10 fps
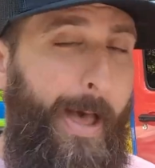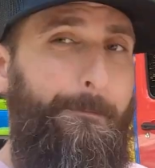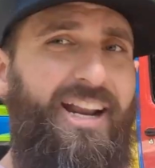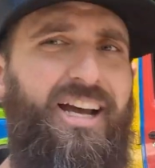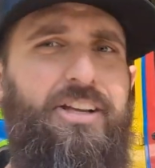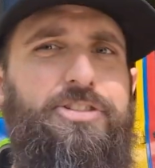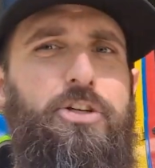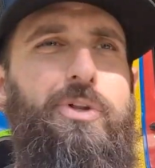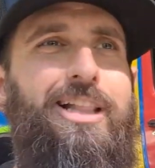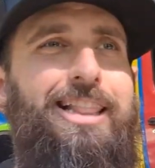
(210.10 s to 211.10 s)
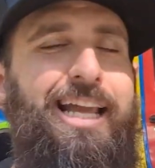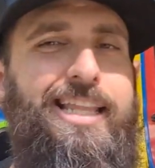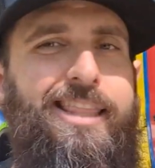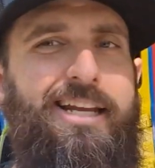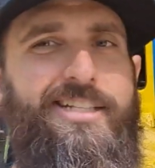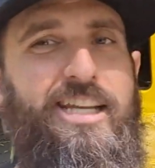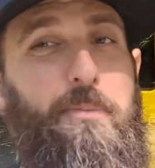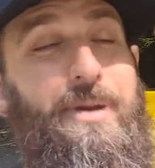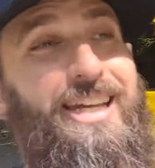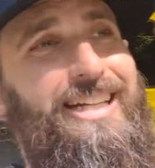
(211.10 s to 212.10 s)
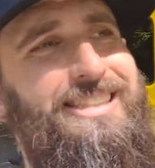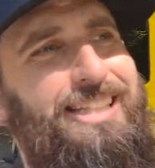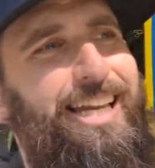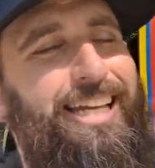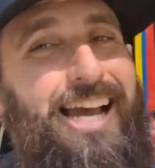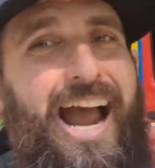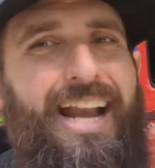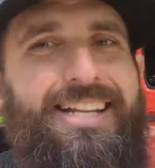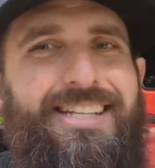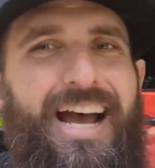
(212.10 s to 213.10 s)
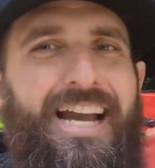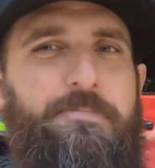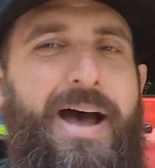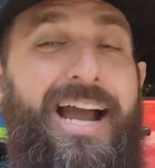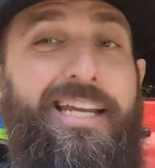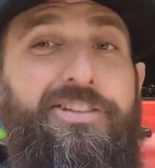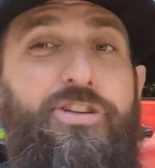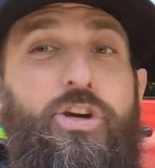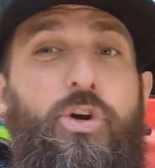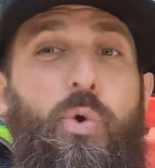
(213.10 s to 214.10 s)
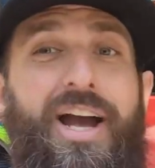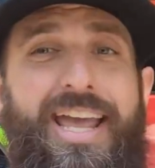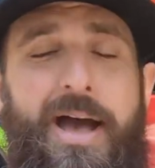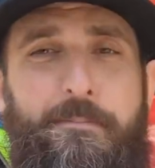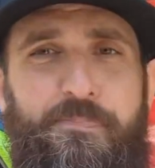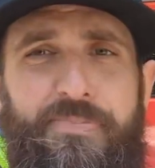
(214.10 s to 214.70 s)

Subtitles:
but I also liked the idea because it kind of tied back into who I am.